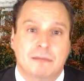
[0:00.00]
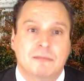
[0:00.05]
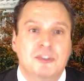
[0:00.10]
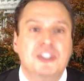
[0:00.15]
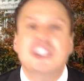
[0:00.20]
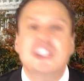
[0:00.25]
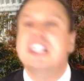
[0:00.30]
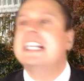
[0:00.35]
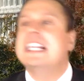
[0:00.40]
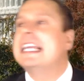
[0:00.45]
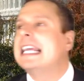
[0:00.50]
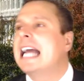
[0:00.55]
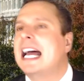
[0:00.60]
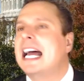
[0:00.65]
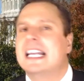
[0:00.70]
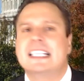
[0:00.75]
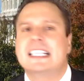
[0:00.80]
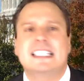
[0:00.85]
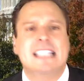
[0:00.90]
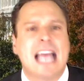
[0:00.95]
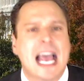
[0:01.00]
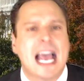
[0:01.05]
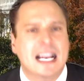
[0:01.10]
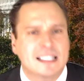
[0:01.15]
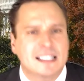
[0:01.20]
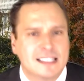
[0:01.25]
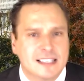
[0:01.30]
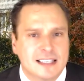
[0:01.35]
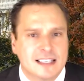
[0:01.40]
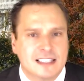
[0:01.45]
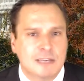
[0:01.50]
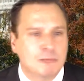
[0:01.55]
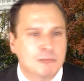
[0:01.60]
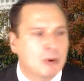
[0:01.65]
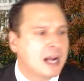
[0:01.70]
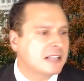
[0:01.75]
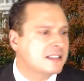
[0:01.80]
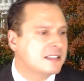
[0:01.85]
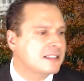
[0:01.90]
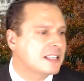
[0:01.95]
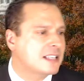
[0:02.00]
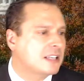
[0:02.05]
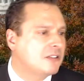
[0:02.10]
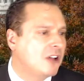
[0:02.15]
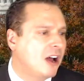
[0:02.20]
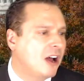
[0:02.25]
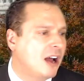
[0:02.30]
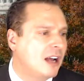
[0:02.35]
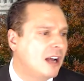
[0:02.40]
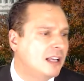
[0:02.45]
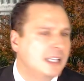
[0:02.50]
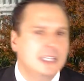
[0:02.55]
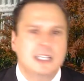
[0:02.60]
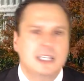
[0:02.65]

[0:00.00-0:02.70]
cheating on his taxes, and practicing law